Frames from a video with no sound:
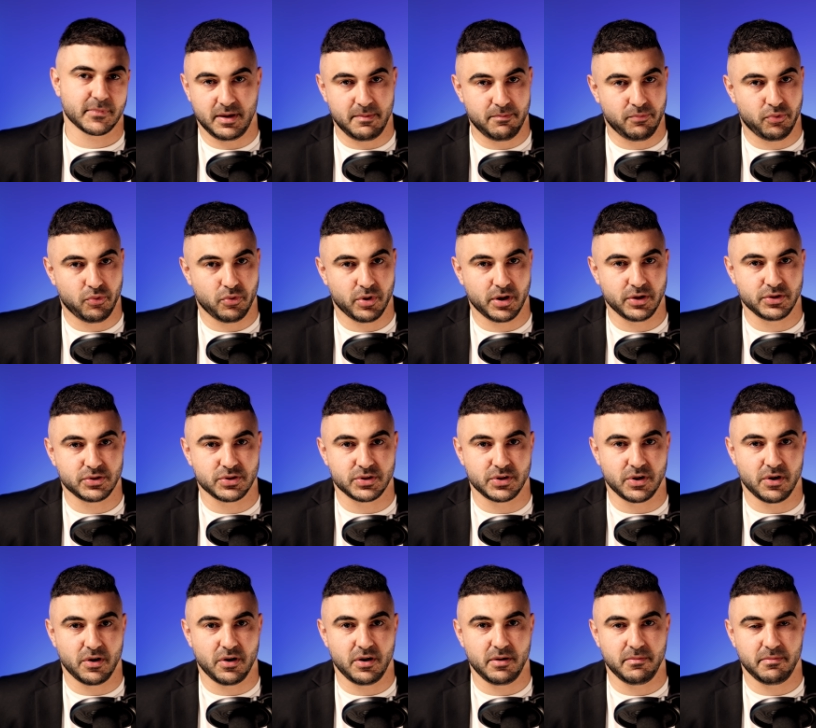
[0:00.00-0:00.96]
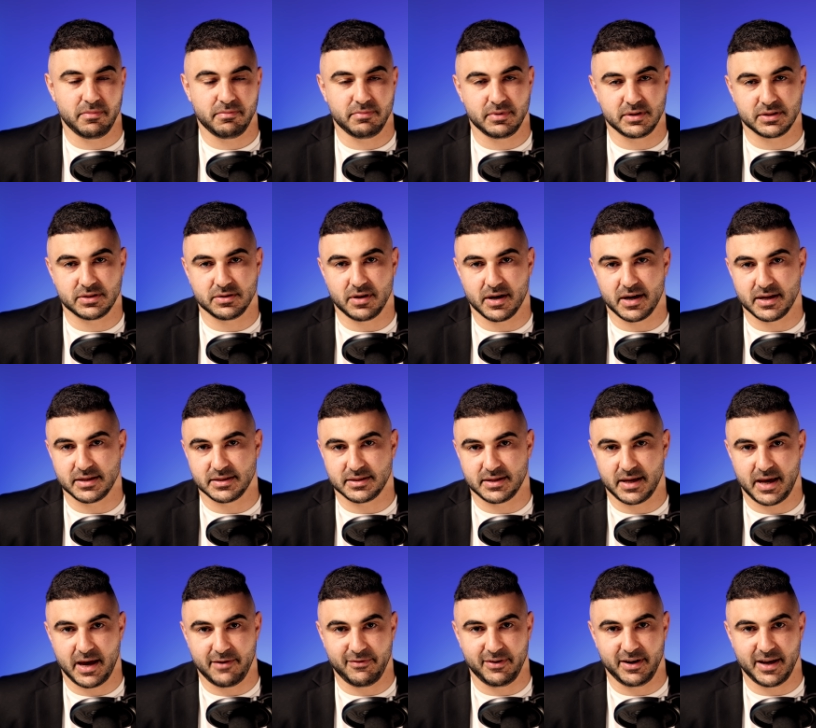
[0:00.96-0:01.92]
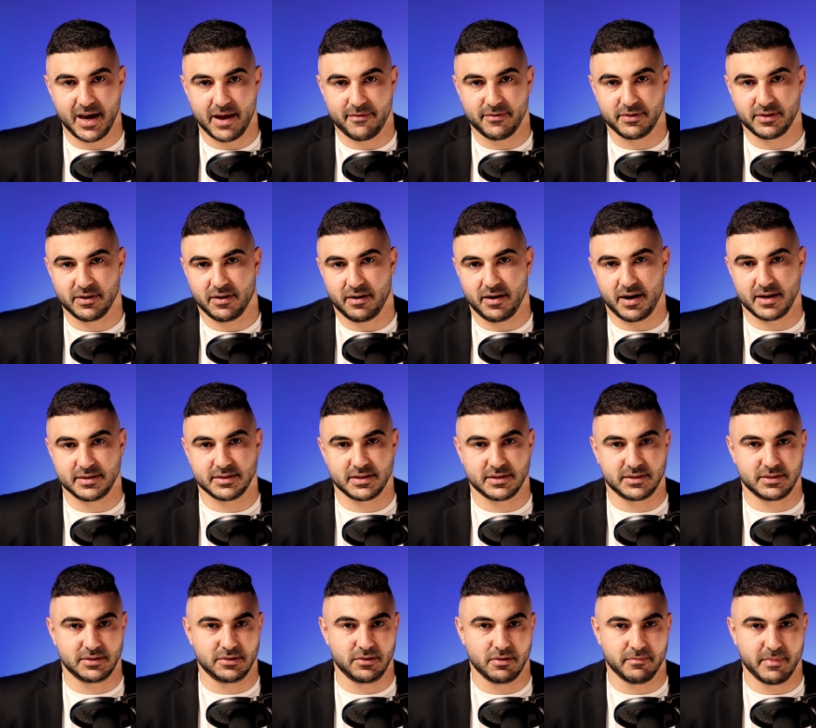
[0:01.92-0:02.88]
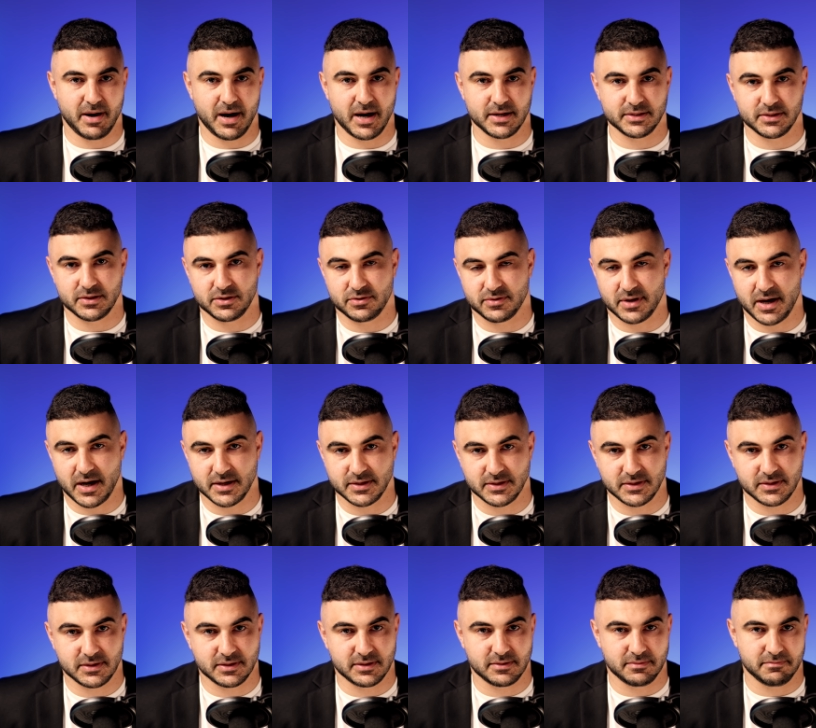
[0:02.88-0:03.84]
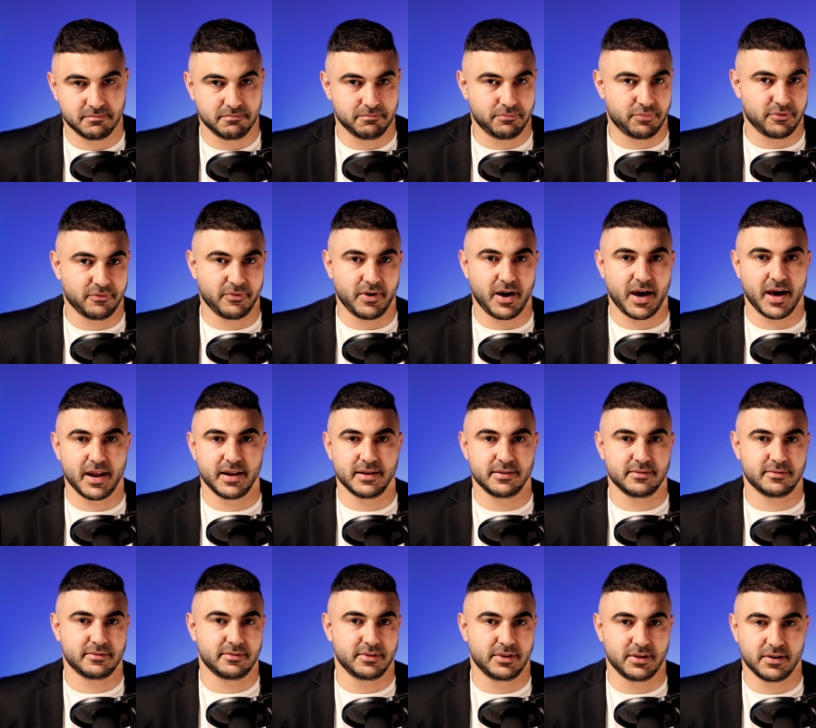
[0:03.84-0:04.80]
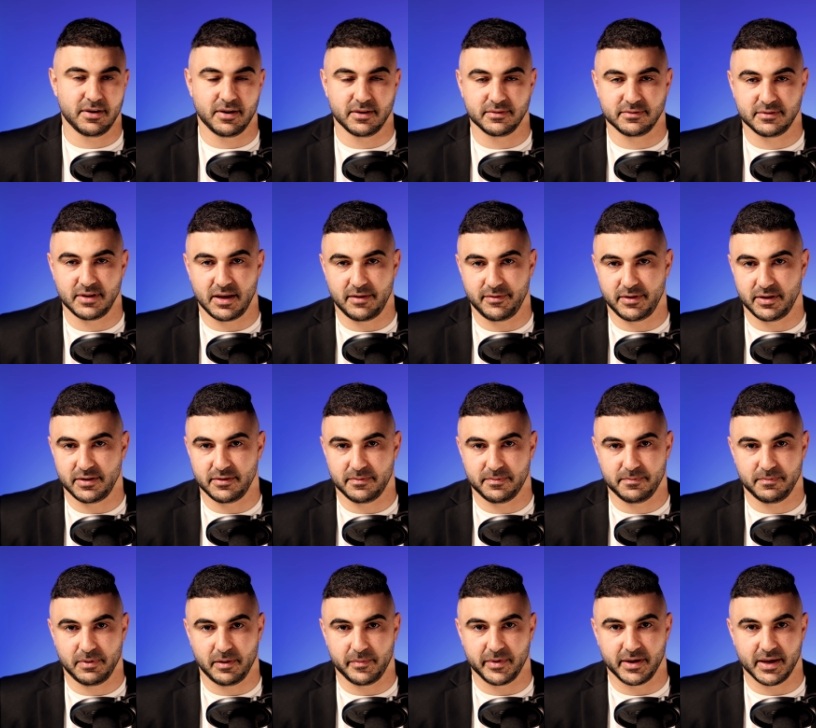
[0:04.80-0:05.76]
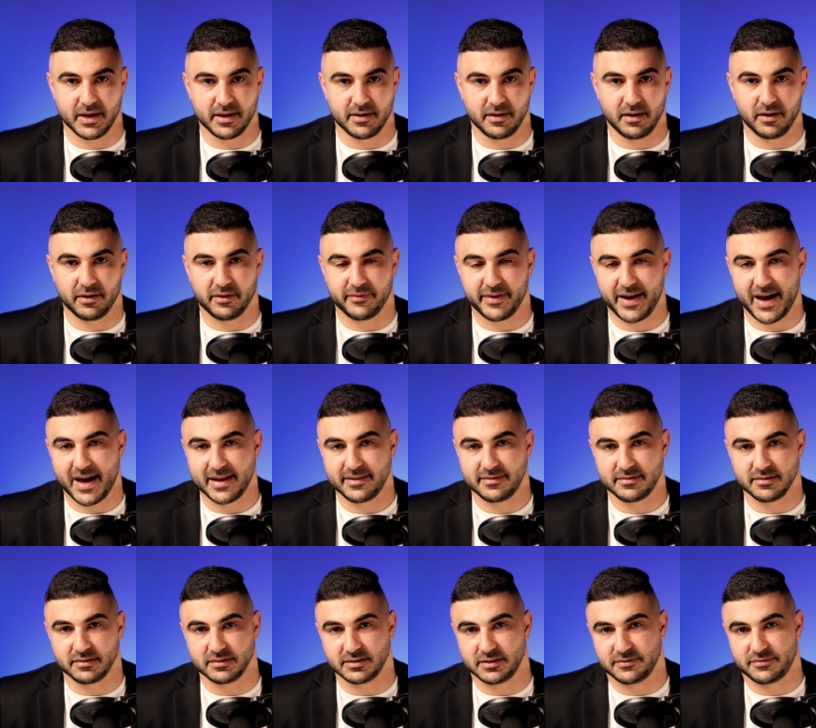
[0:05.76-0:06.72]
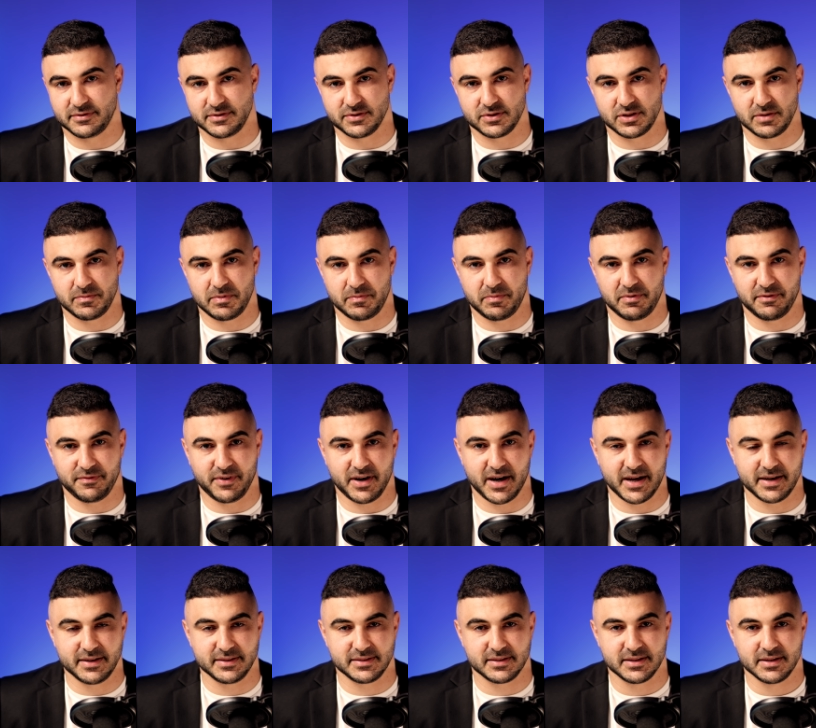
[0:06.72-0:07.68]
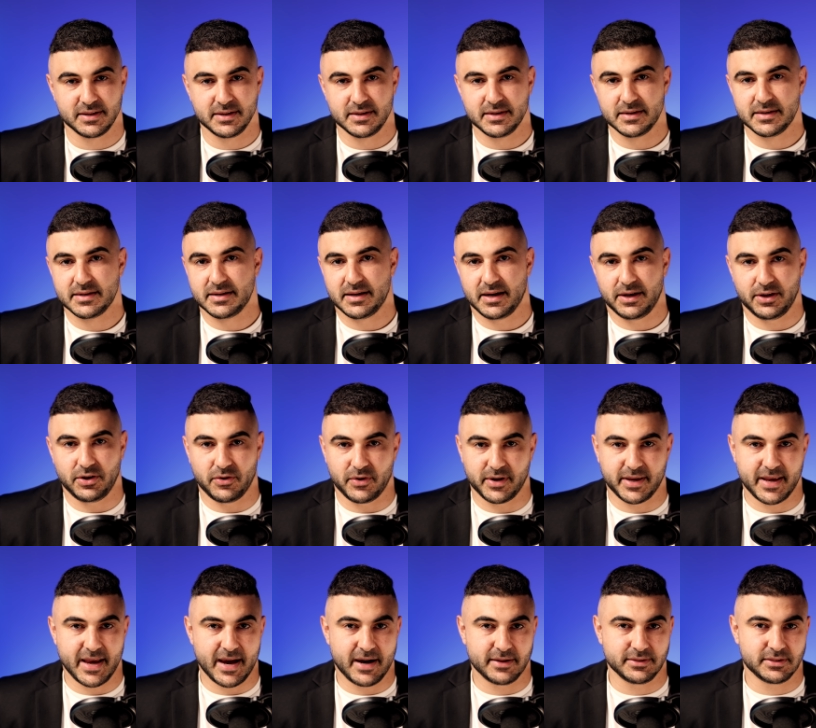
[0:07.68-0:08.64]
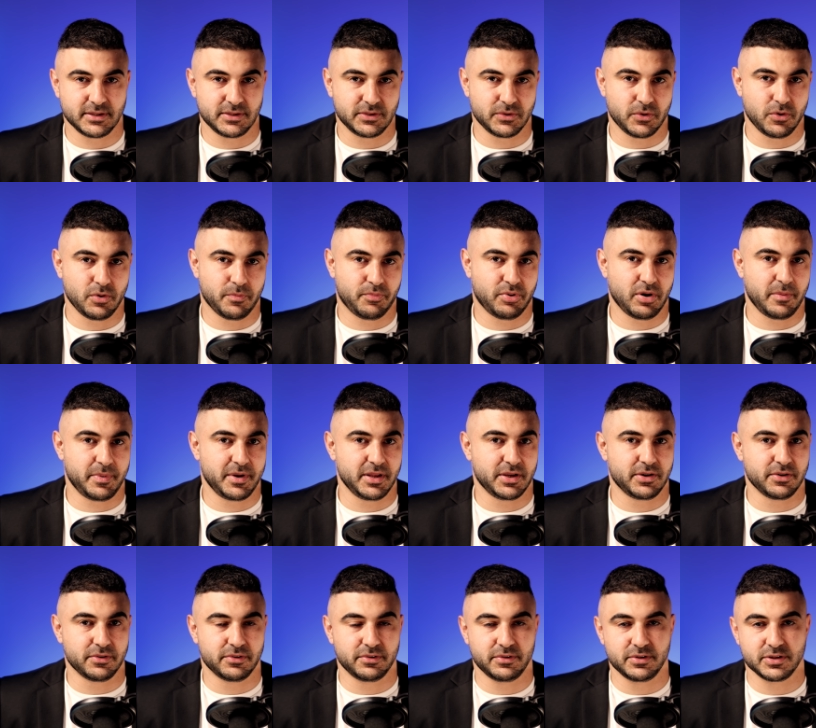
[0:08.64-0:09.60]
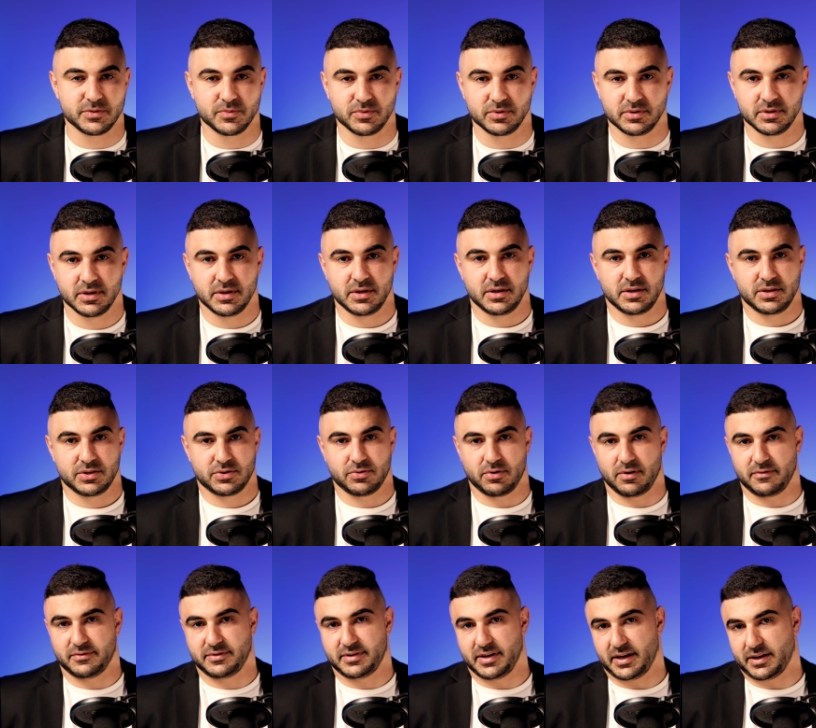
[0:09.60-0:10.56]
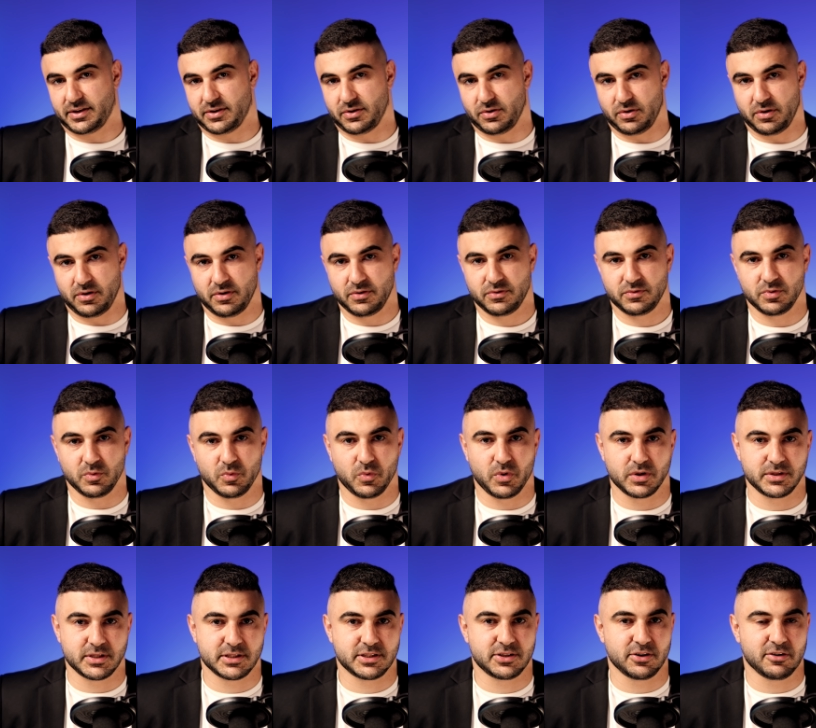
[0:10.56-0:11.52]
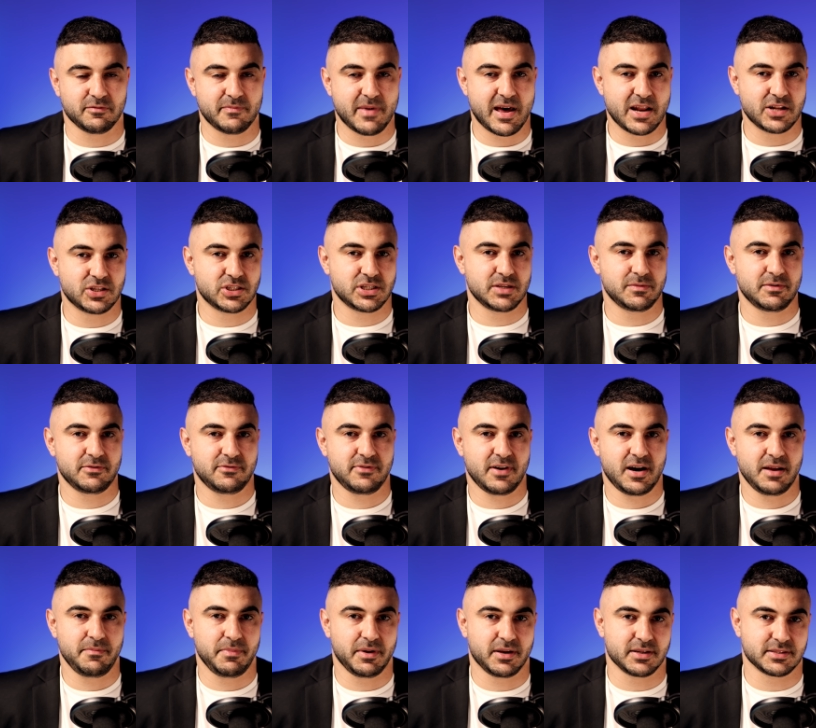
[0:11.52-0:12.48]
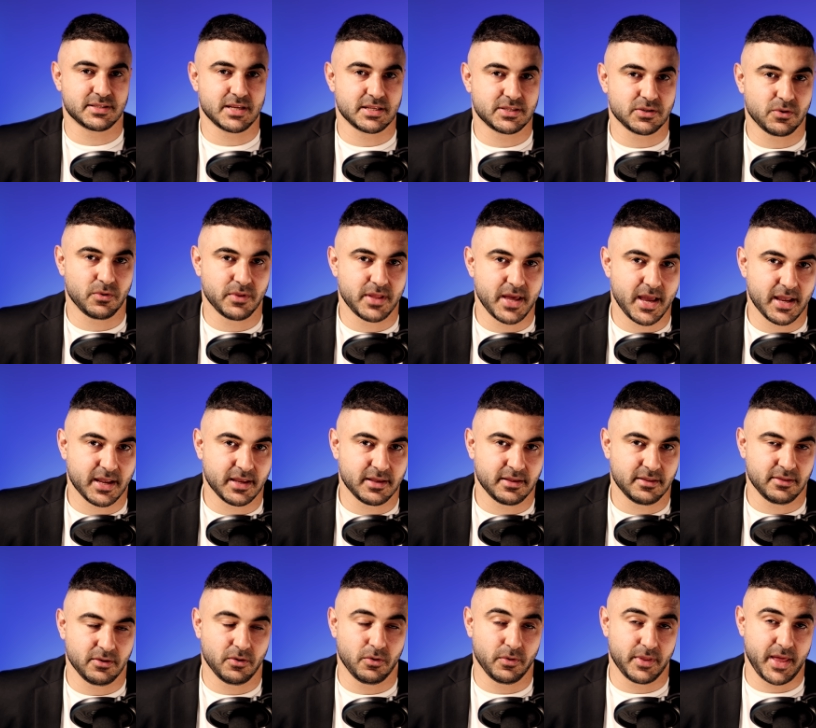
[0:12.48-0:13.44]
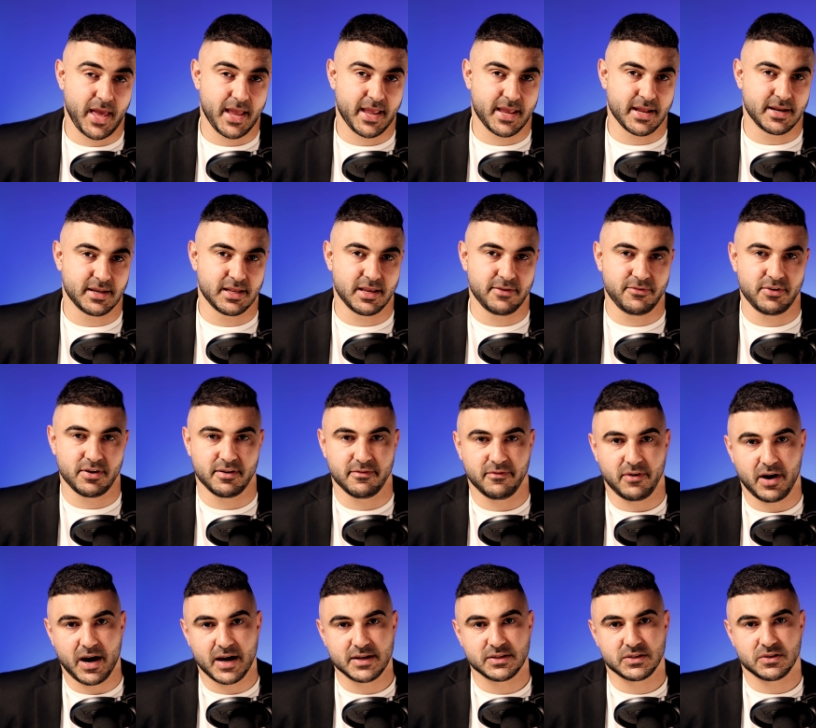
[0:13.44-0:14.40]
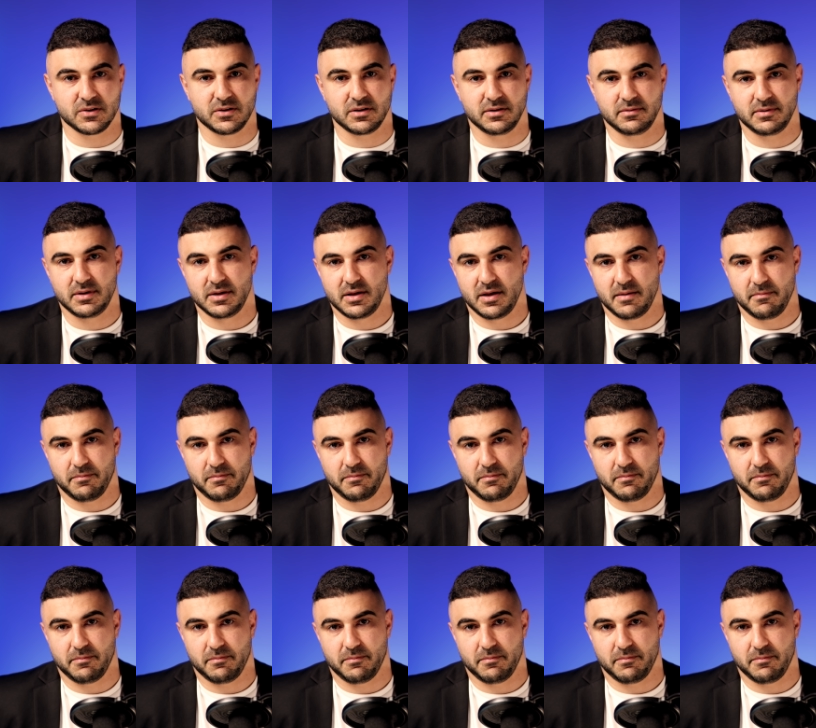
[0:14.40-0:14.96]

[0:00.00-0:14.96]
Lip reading: important to note, it's not as heavily advertised as your master trusts providers. On TV, you probably get a lot of ads on different super providers. Your accountant or property gurus would sort of take you towards a self-managed super fund because that's all they can give you advice on.